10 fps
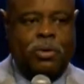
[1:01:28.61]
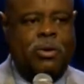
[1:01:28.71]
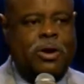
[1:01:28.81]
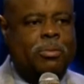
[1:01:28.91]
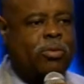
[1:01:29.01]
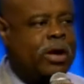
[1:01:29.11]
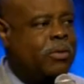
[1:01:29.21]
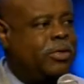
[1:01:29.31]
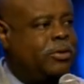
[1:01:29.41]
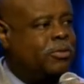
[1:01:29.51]
We want to pray
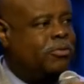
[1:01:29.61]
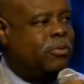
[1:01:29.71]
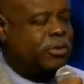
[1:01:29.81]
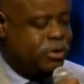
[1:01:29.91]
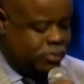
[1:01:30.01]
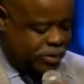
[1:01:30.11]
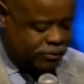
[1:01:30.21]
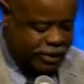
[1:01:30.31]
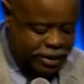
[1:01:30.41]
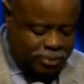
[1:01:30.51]
with you and for you.
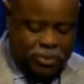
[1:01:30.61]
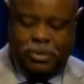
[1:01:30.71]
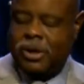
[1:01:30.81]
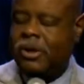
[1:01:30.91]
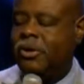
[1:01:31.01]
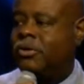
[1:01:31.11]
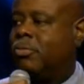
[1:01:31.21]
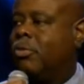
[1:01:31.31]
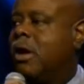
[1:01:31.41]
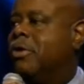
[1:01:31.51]
We're available
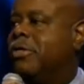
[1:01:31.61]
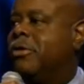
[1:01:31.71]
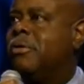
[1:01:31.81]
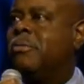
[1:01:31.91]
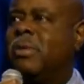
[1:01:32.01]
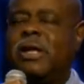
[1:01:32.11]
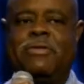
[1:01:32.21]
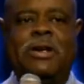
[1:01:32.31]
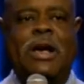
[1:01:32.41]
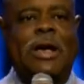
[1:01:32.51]
to pray with you and
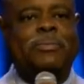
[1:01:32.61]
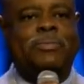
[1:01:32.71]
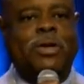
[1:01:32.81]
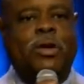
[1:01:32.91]
believe in God.